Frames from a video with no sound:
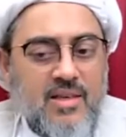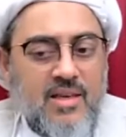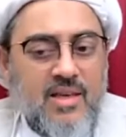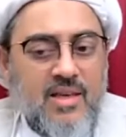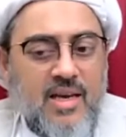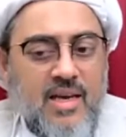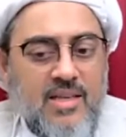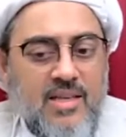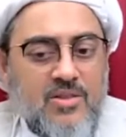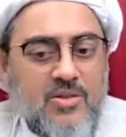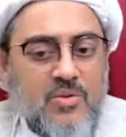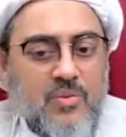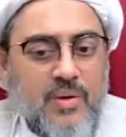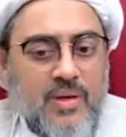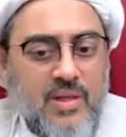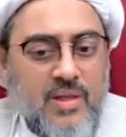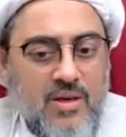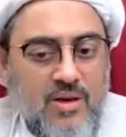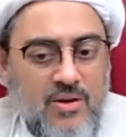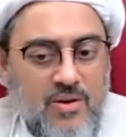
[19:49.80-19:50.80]
as to
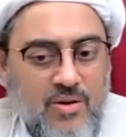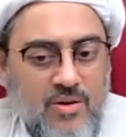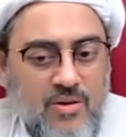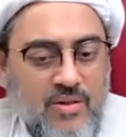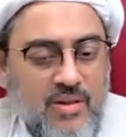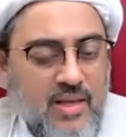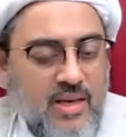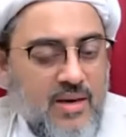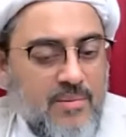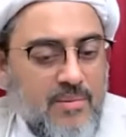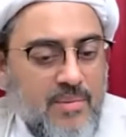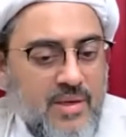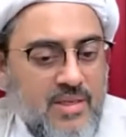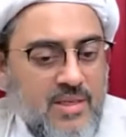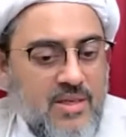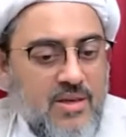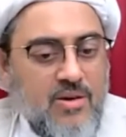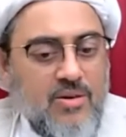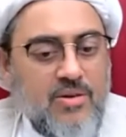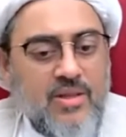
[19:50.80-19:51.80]
whether or not they are
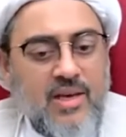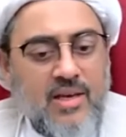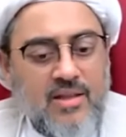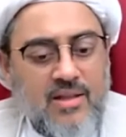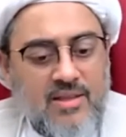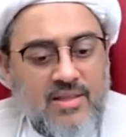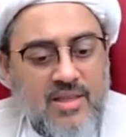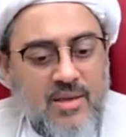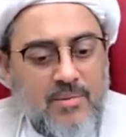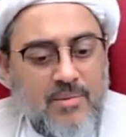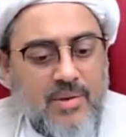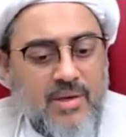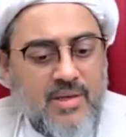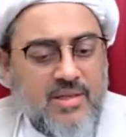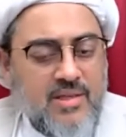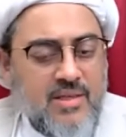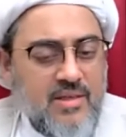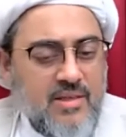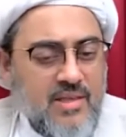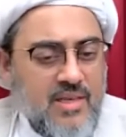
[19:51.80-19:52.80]
better or the others are
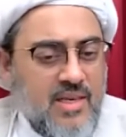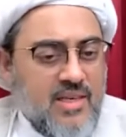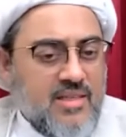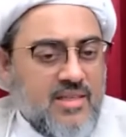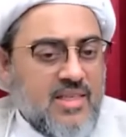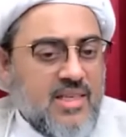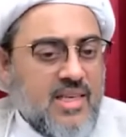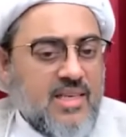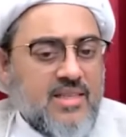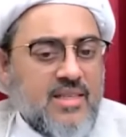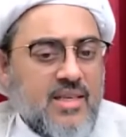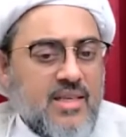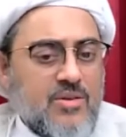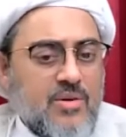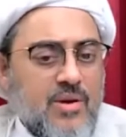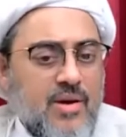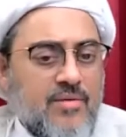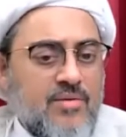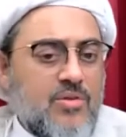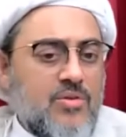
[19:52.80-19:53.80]
better. Here says that
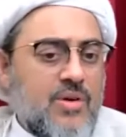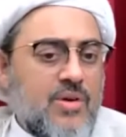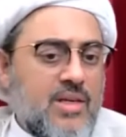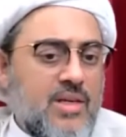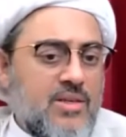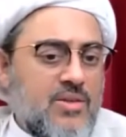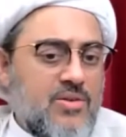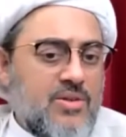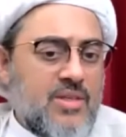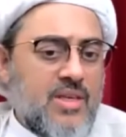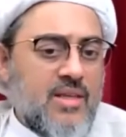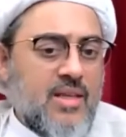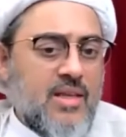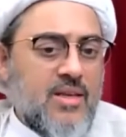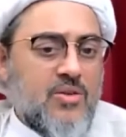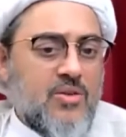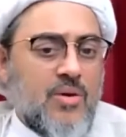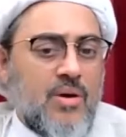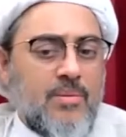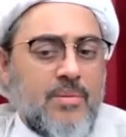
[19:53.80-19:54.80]
you have no right to say
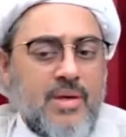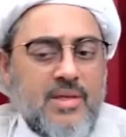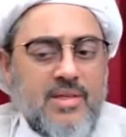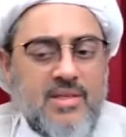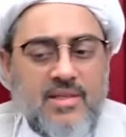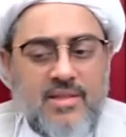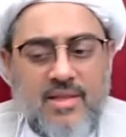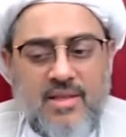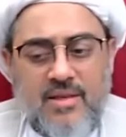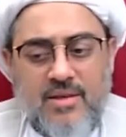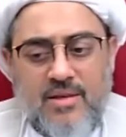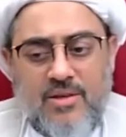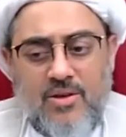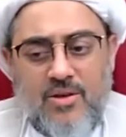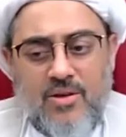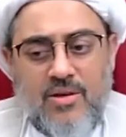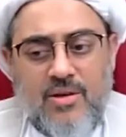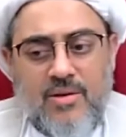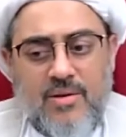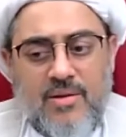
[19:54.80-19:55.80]
that you are better than
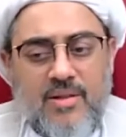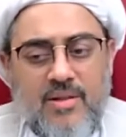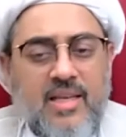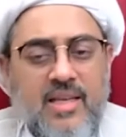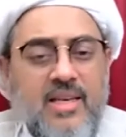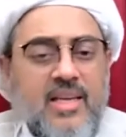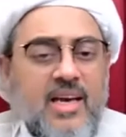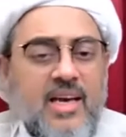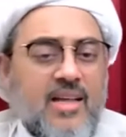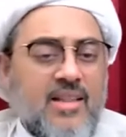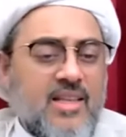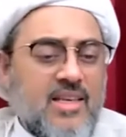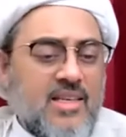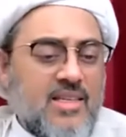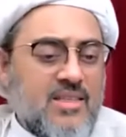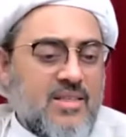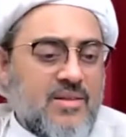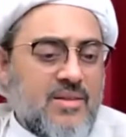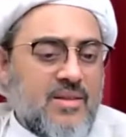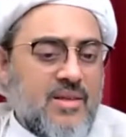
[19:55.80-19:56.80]
the
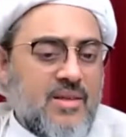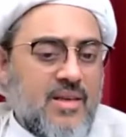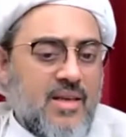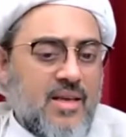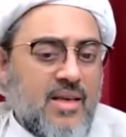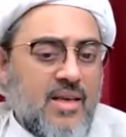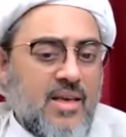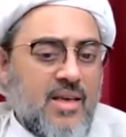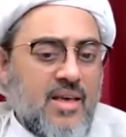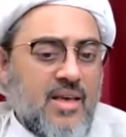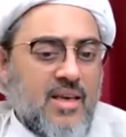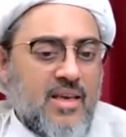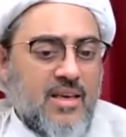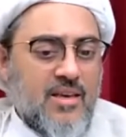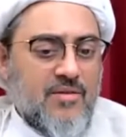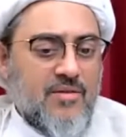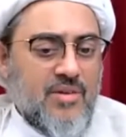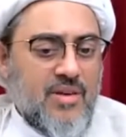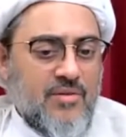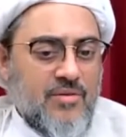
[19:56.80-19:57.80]
others.
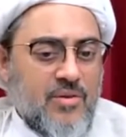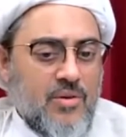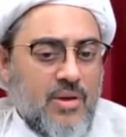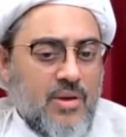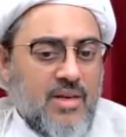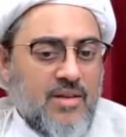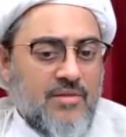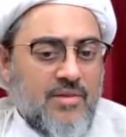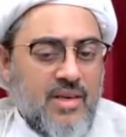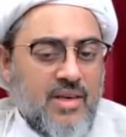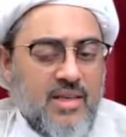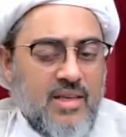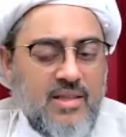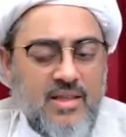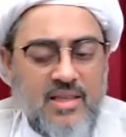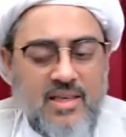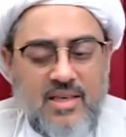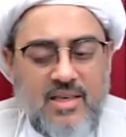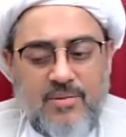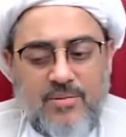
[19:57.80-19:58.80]
Even if you are living in
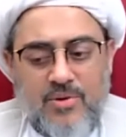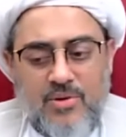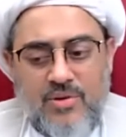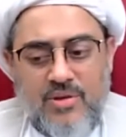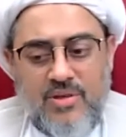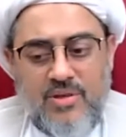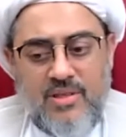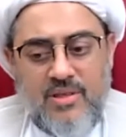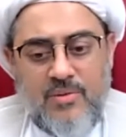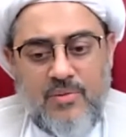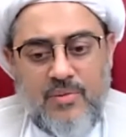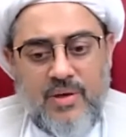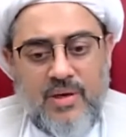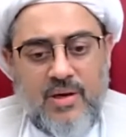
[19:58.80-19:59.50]
the community where